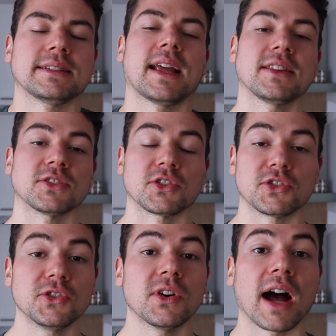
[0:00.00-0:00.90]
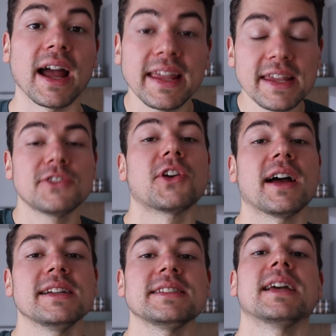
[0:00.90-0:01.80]
That's not true. I eat
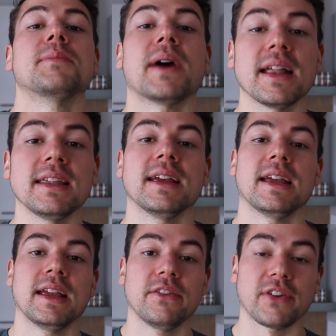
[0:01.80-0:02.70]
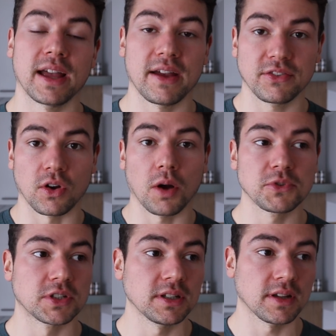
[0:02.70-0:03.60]
rice, but if I have the
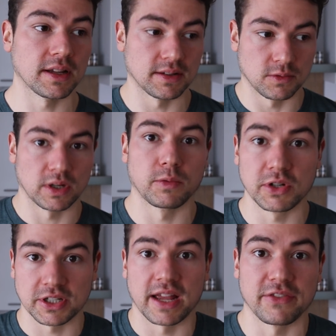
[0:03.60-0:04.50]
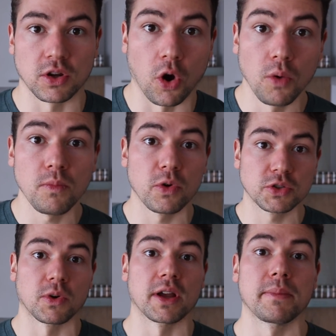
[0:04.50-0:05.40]
option, which I have at home,
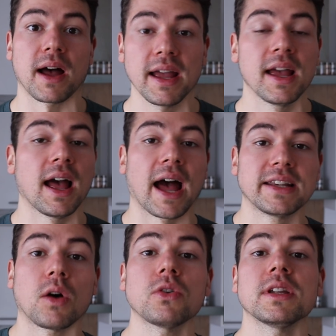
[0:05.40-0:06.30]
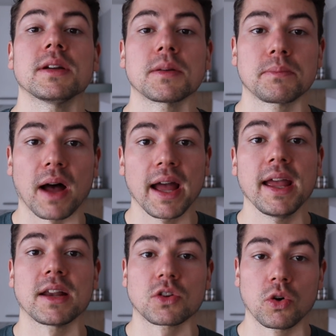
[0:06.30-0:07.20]
which one I buy. I don't buy
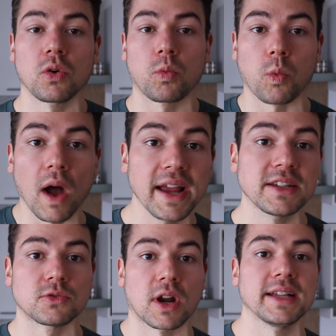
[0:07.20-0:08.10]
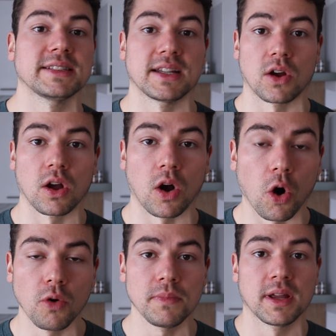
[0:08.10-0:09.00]
and cook white rice at
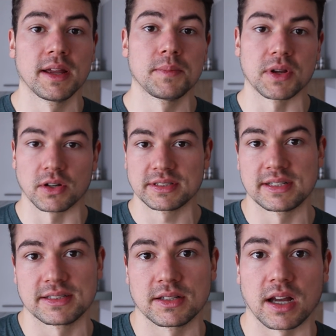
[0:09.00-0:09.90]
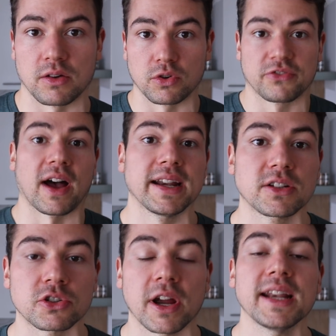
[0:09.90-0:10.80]
home because that is a
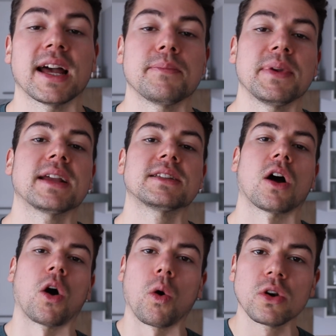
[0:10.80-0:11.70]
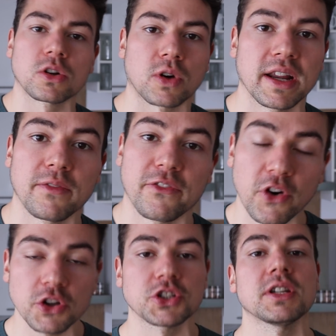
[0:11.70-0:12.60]
refined grain. I pick the whole grain
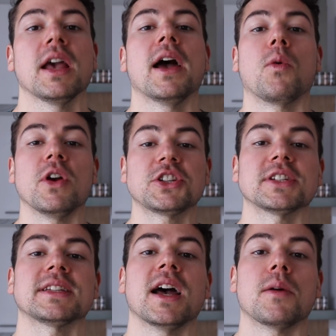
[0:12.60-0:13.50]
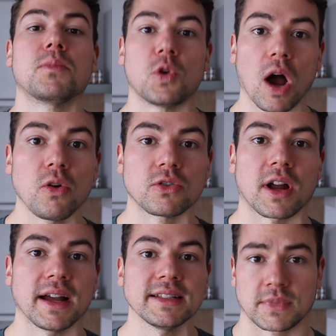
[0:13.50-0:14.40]
version, which is brown
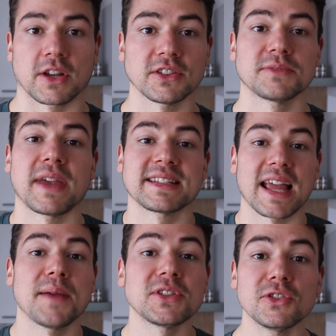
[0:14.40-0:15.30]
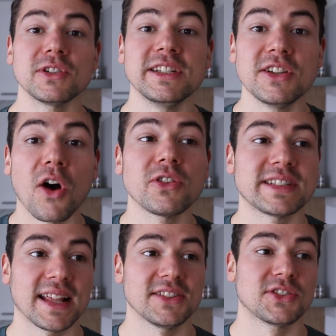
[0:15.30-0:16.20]
rice, because it makes absolutely no
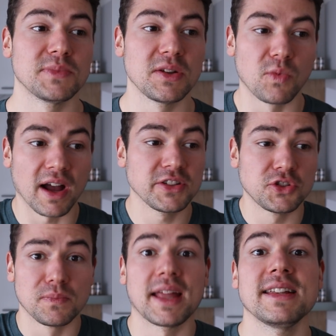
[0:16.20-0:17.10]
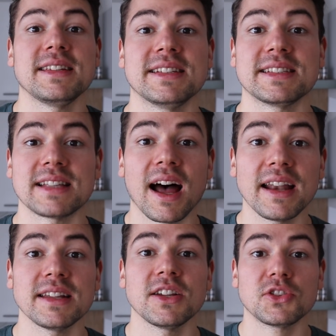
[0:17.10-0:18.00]
sense to me why humanity
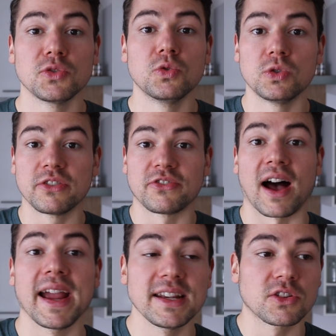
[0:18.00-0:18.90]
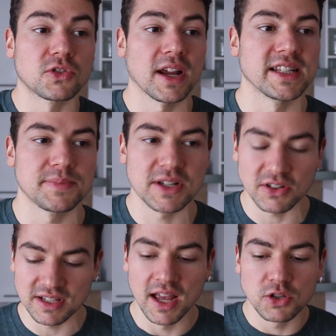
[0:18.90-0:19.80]
started to refine grains.
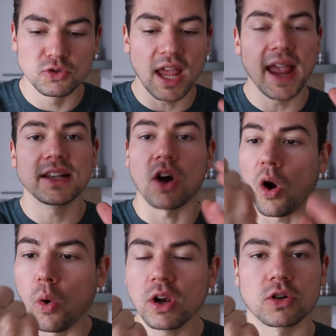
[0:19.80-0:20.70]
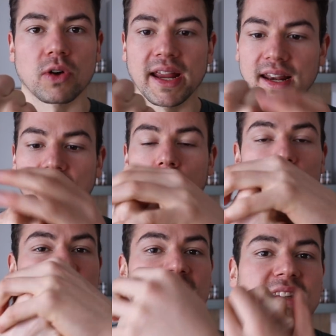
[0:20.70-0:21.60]
Because you take the whole grain,
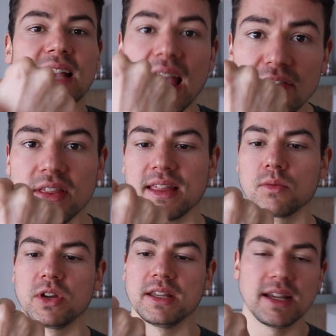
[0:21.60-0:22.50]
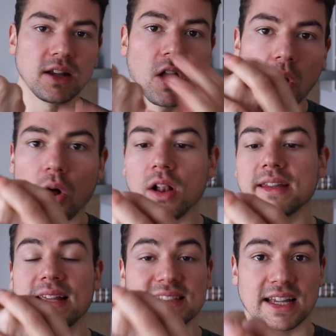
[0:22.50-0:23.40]
which has everything we need, all
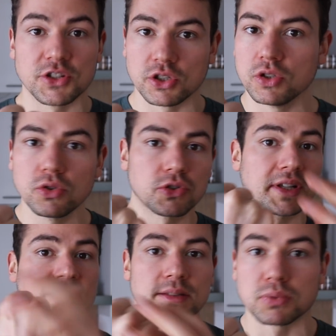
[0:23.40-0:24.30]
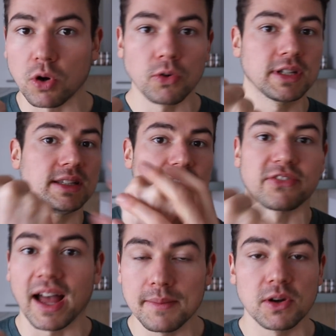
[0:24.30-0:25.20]
the essential nutrients, the protein, the
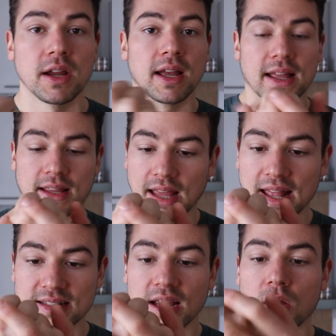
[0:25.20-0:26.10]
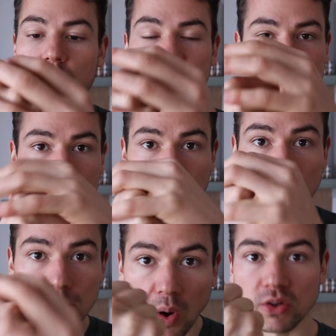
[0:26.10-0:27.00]
fiber, and we
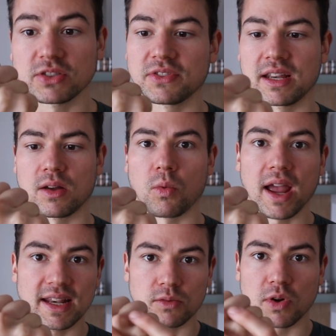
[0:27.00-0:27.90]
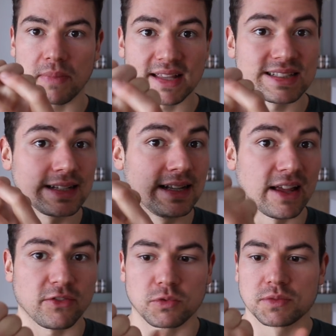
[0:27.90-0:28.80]
strip most of that away, that we're basically
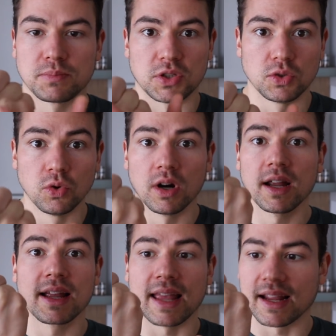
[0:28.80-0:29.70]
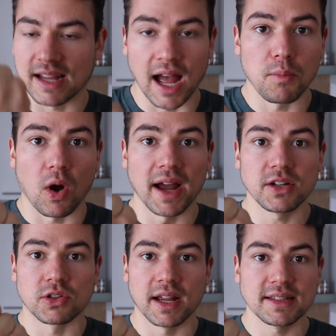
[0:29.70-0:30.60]
left with pure
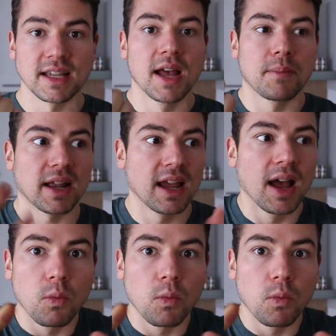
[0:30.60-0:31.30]
carbohydrates, but